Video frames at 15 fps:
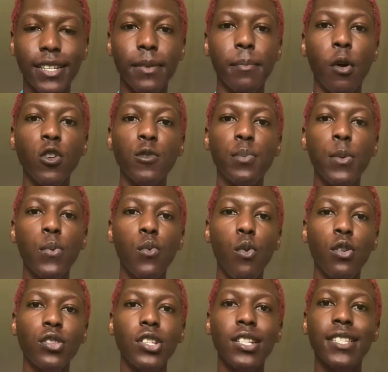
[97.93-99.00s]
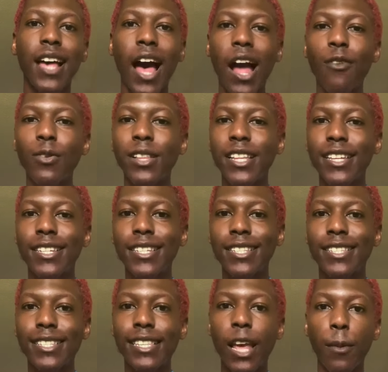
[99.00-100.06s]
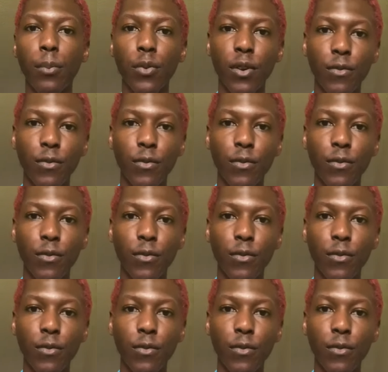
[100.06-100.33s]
most people want to tie religion separate